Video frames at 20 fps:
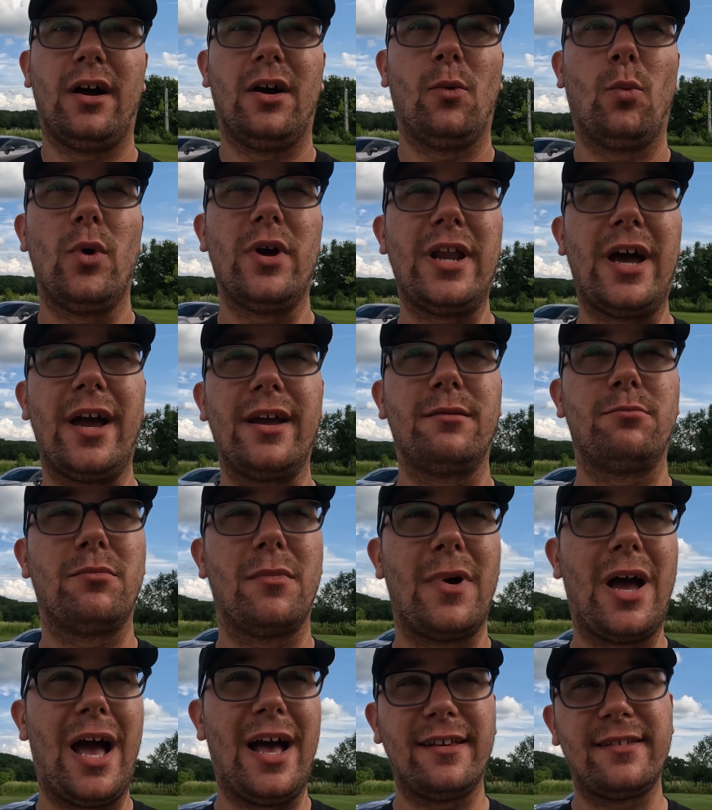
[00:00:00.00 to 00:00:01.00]
when I
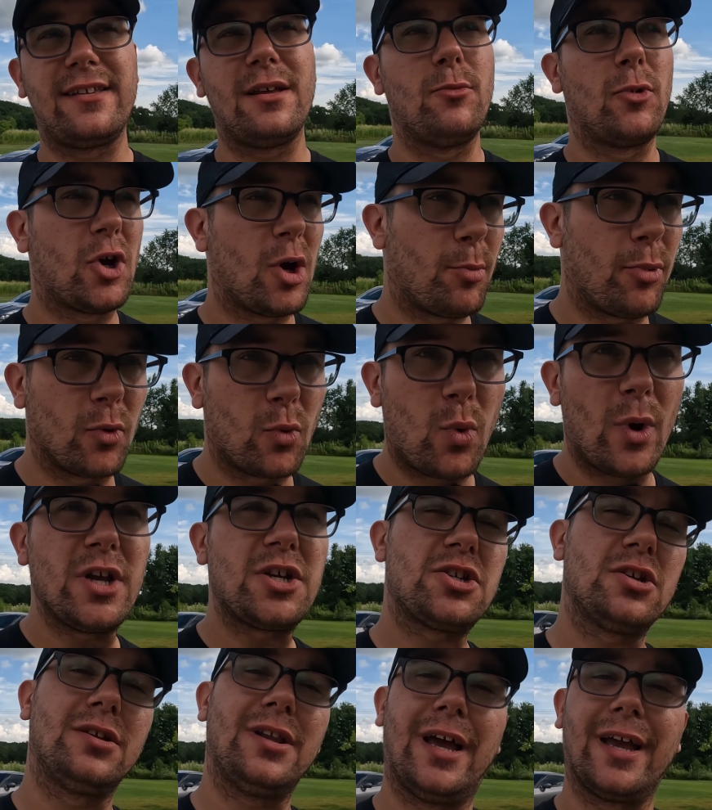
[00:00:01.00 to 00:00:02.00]
asked them a couple of
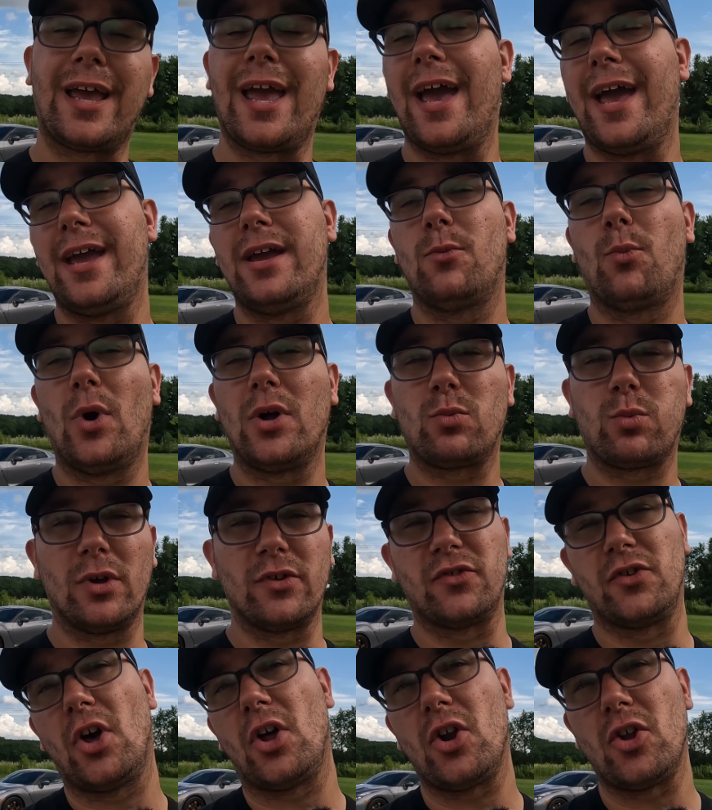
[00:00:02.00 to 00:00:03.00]
questions like, hey, what
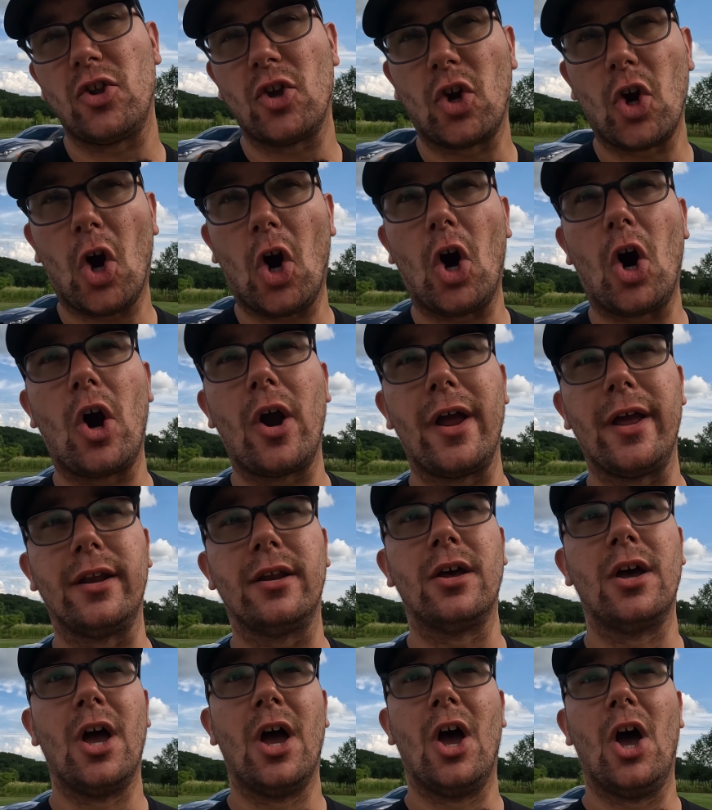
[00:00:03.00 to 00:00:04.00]
was done on the car,
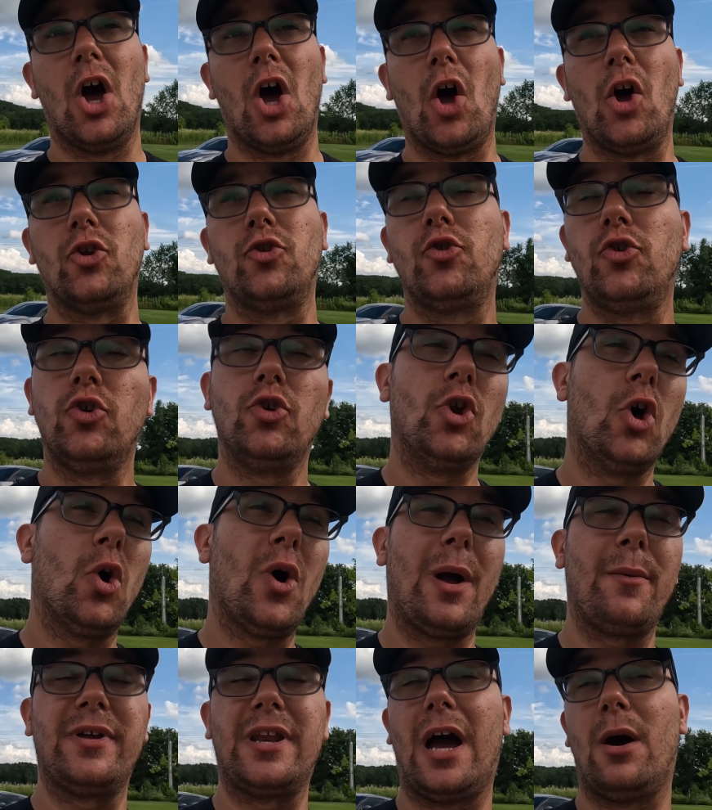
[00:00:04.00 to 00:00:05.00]
and do you
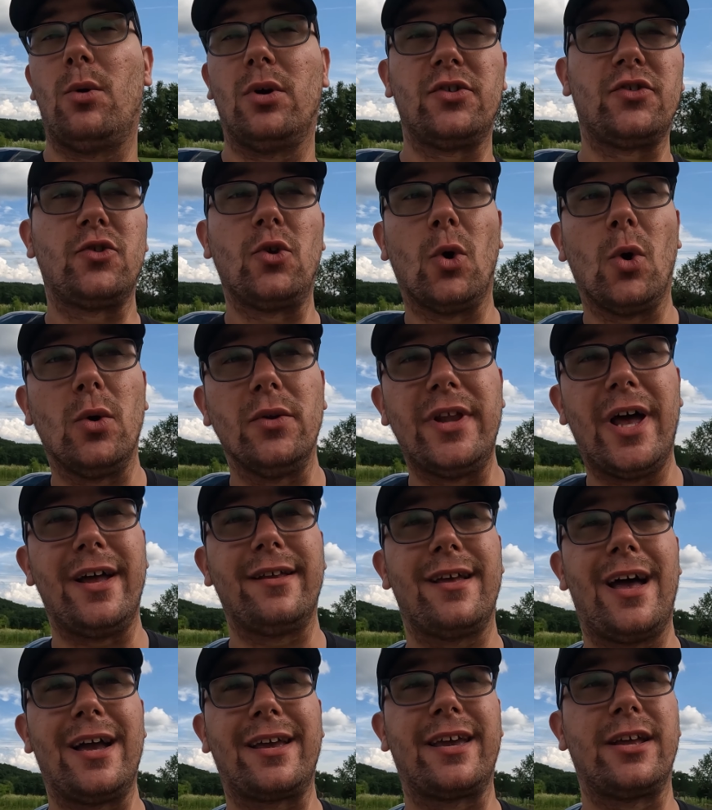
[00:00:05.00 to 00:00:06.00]
know, I mean, I was told
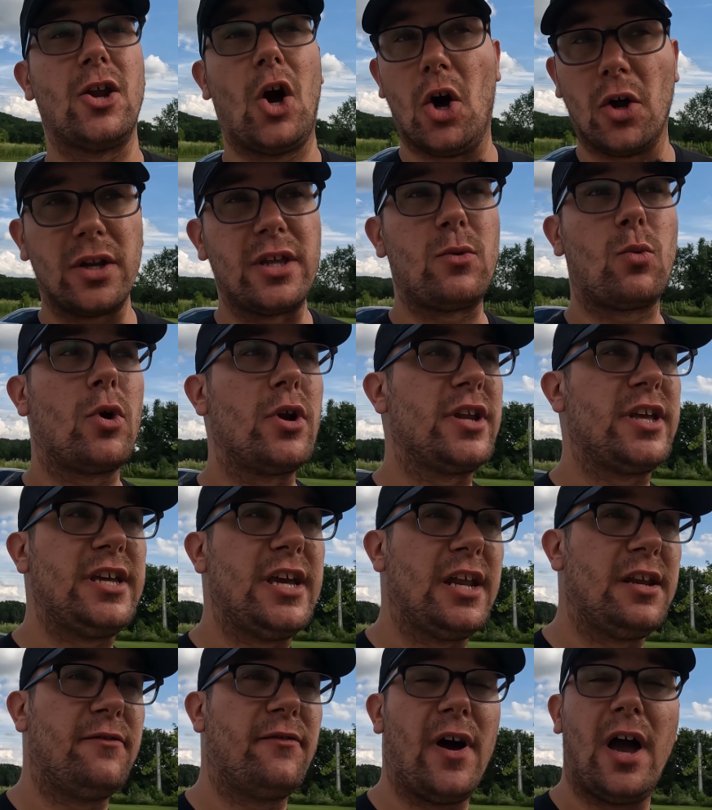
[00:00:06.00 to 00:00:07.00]
that I can only run
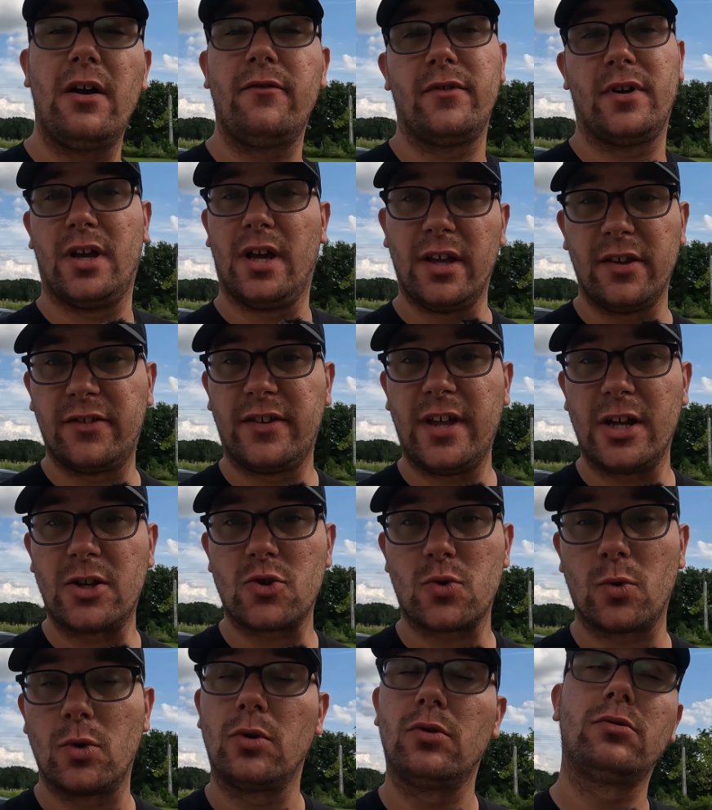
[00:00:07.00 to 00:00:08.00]
E85. Is that
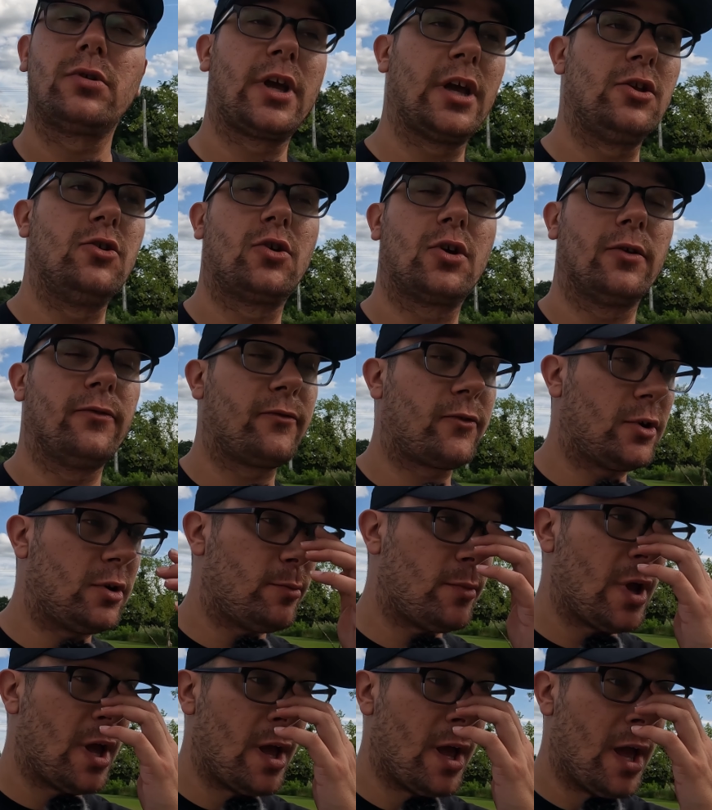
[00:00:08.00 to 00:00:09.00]
true? Can you
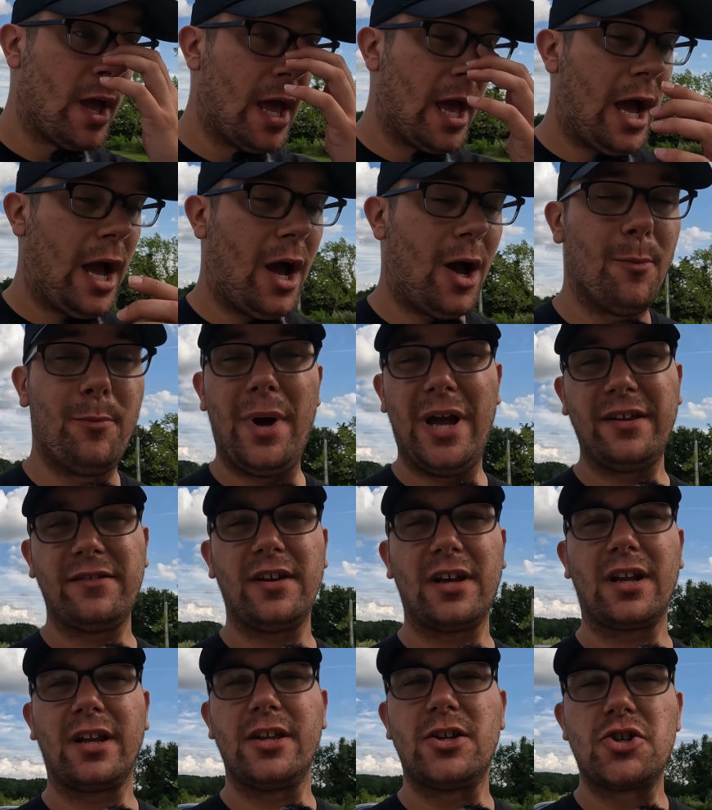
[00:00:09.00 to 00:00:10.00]
confirm?
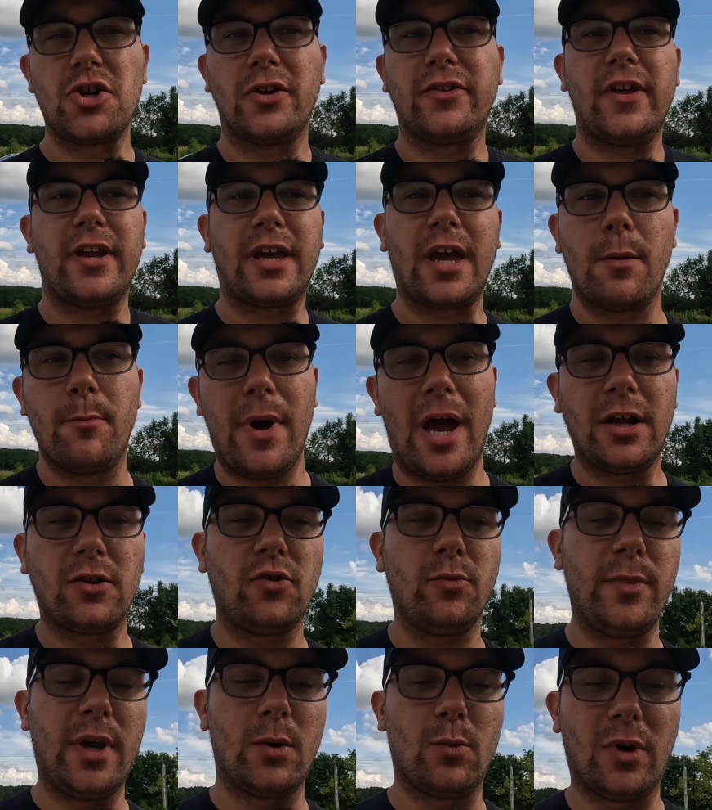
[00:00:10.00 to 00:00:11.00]
Basically, Jotech came back
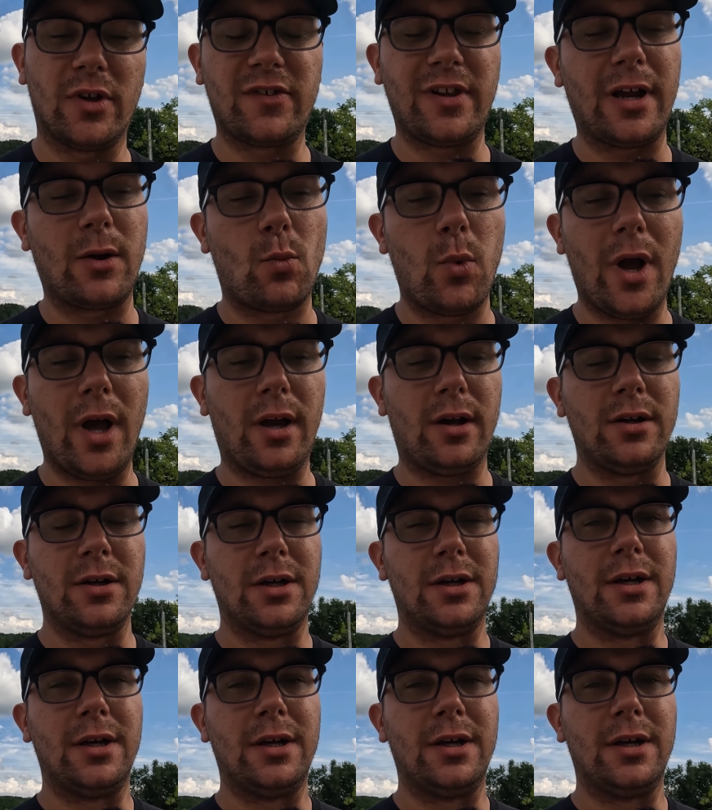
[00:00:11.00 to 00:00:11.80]
to me and was like, well,